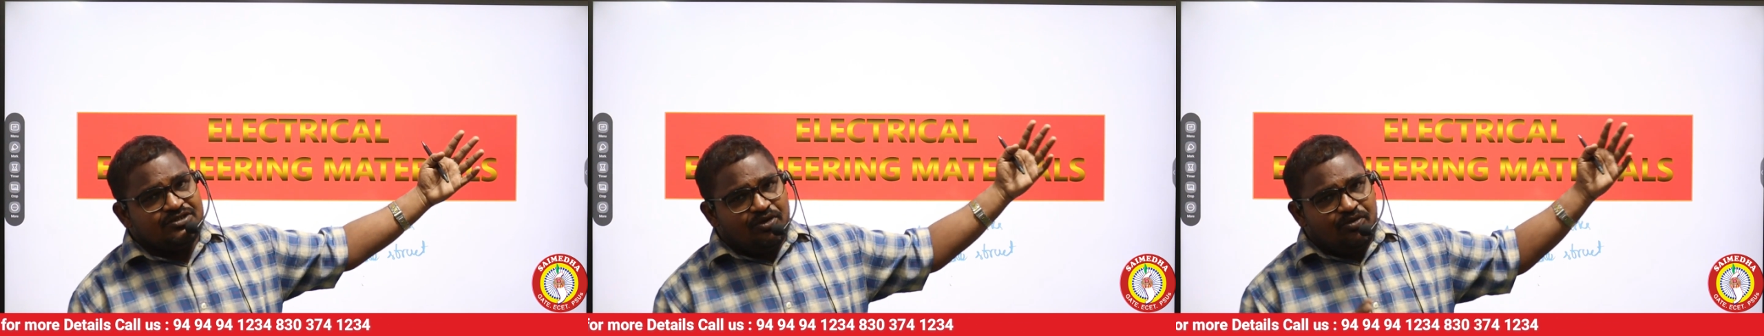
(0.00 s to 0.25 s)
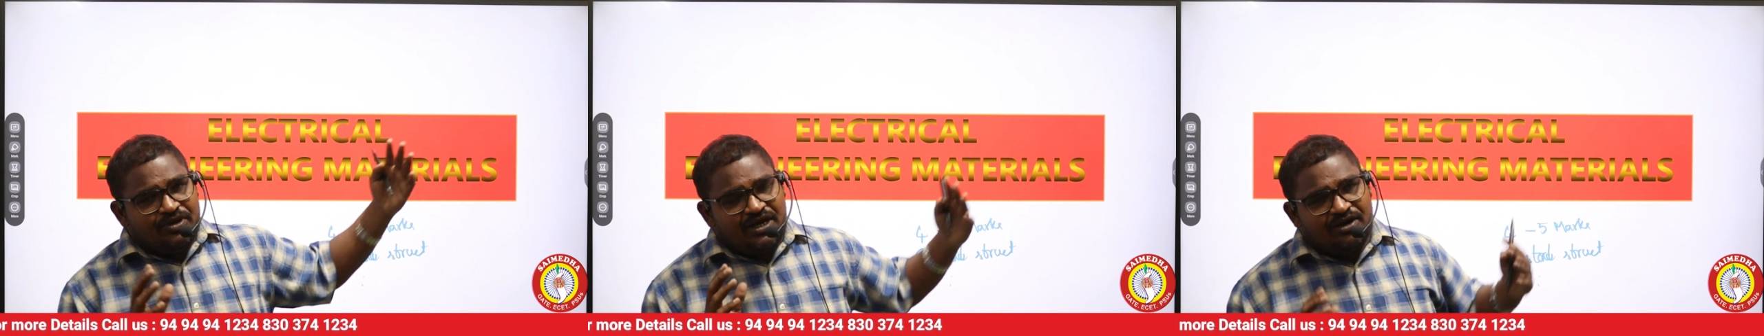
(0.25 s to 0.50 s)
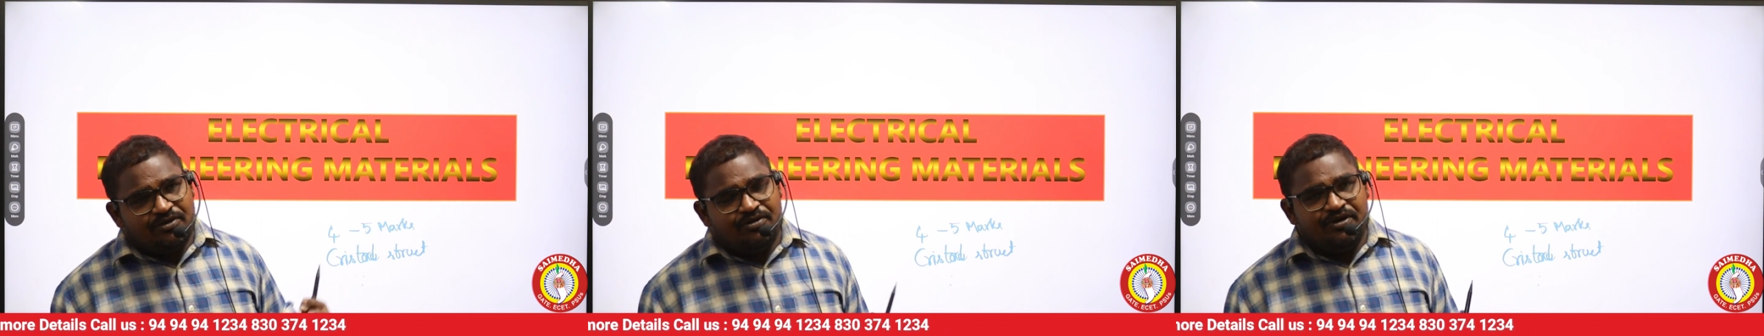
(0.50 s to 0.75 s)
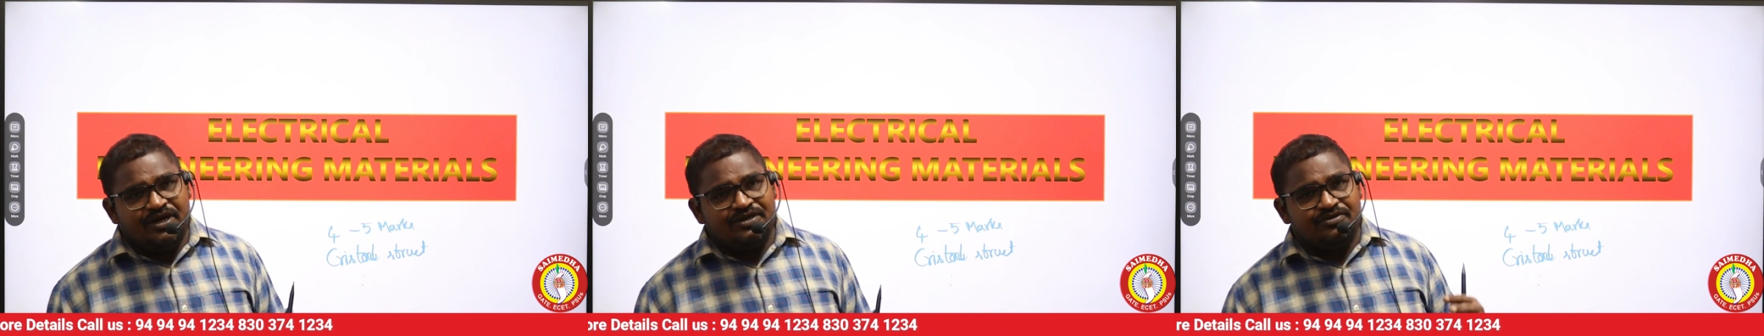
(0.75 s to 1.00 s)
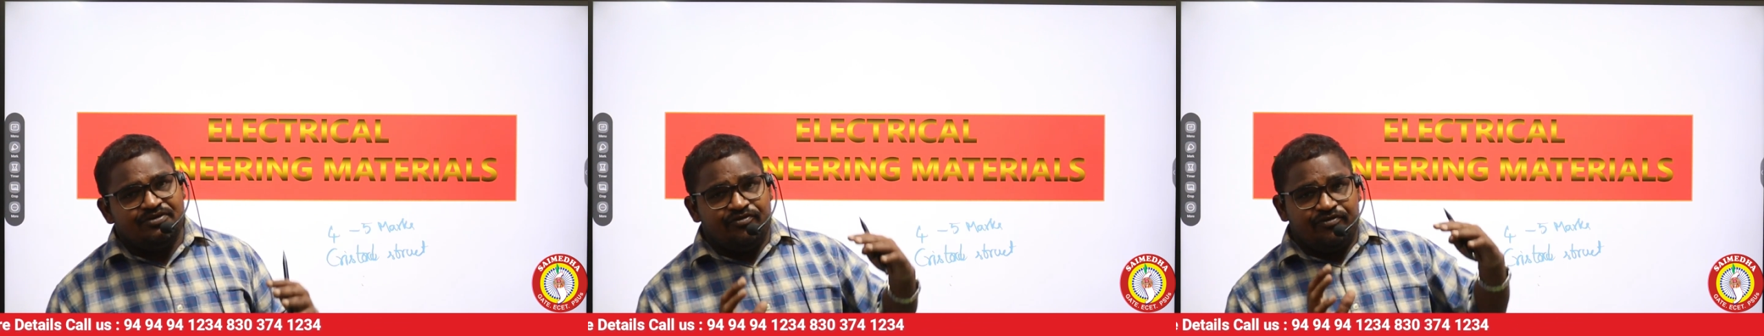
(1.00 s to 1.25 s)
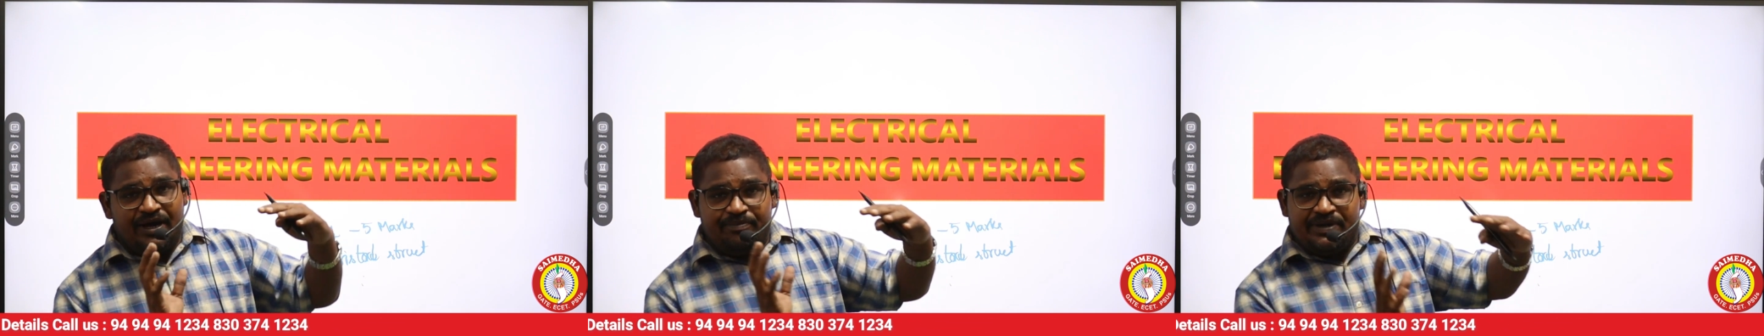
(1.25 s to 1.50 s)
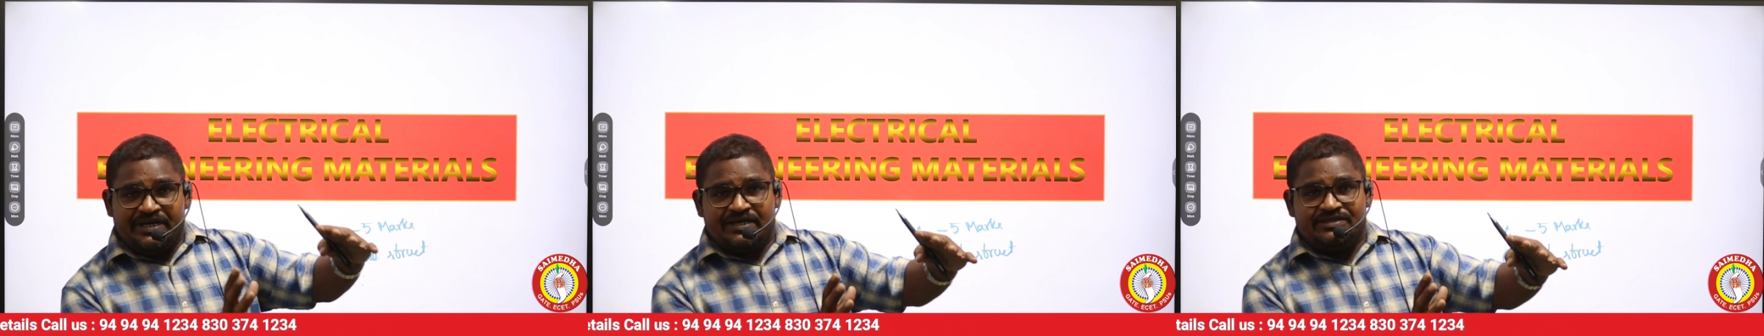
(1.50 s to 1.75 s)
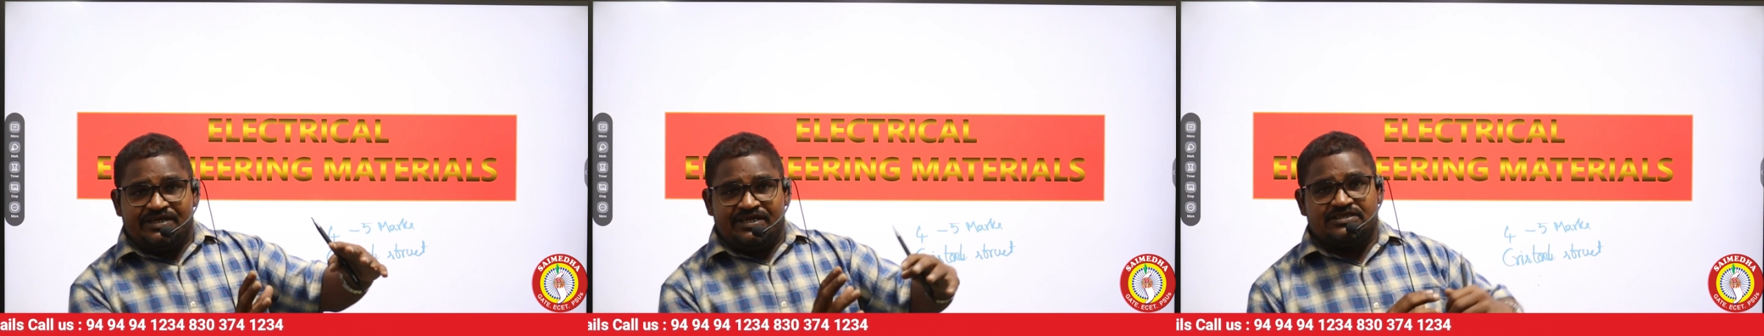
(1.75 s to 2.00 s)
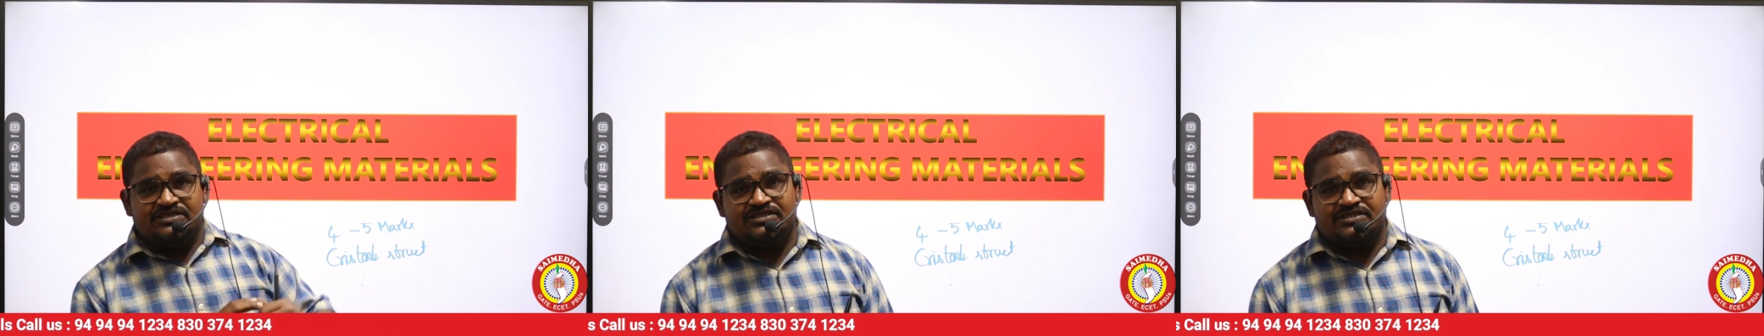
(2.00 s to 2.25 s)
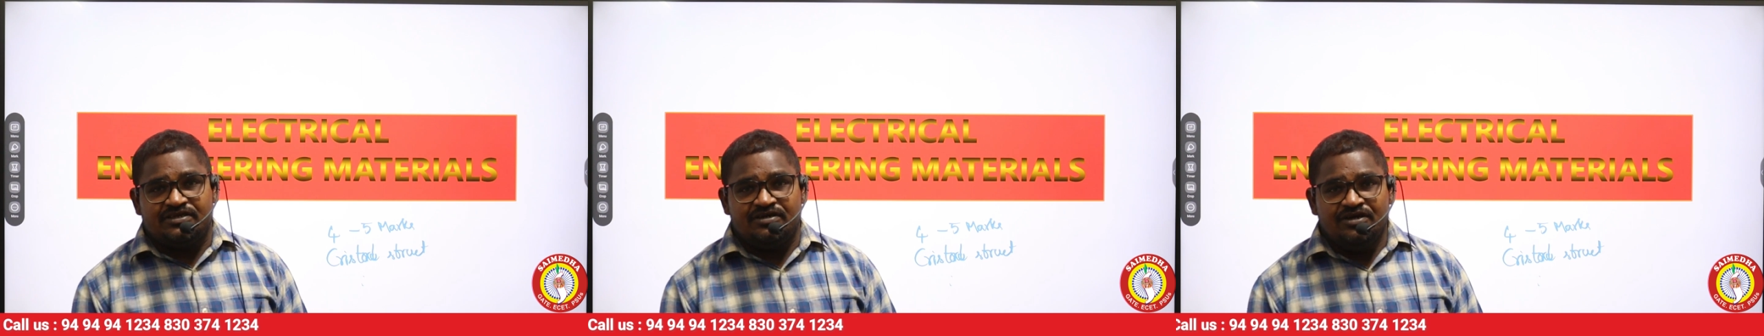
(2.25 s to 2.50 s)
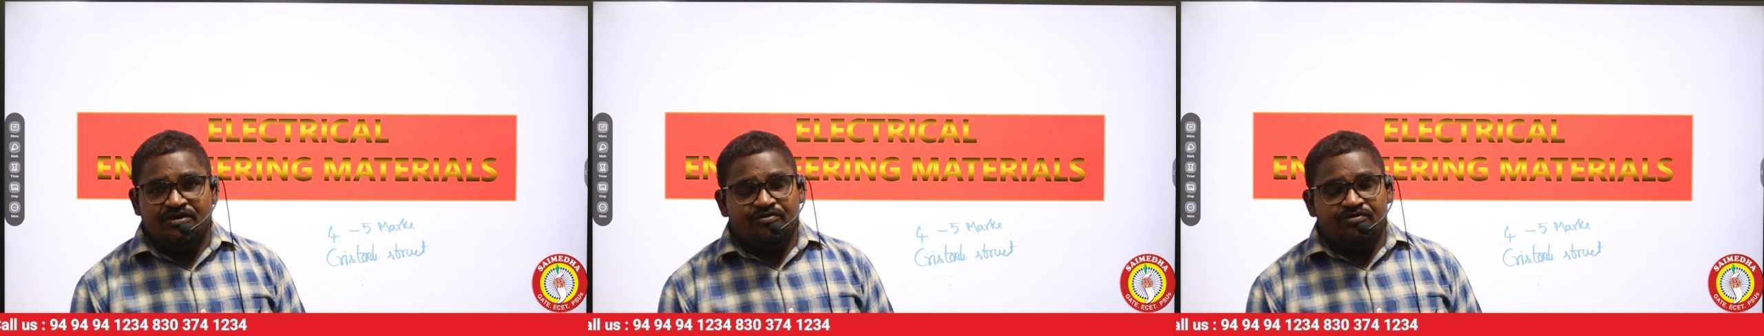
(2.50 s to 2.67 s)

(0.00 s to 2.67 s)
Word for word: so we are going to fabricate the resistor